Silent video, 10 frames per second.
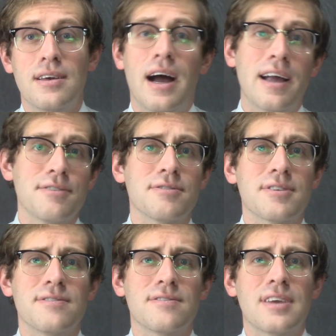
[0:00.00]
I also
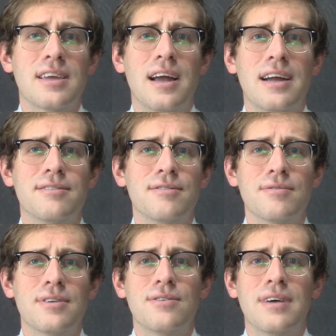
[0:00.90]
concede I don't
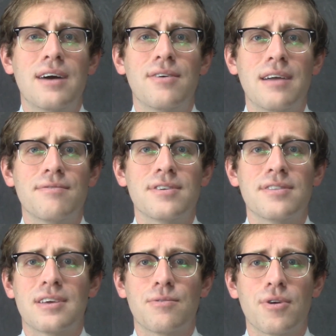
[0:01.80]
know how
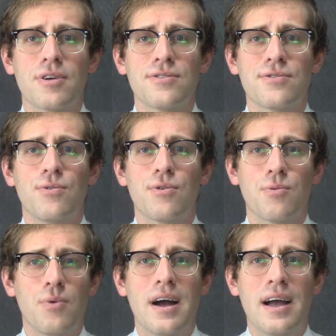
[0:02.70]
everything works or
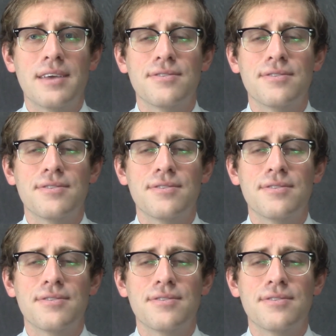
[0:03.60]
why,